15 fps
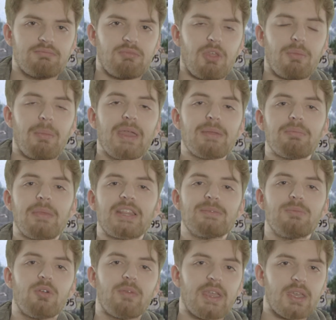that might make the
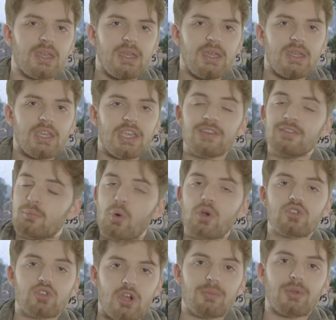movie even more
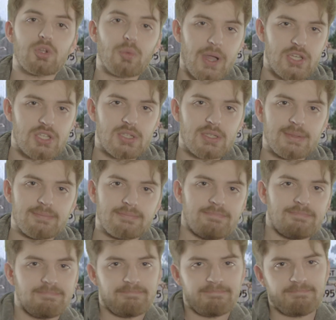enjoyable to watch.
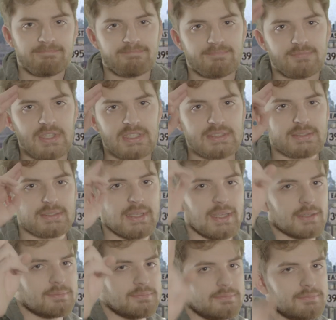See ya.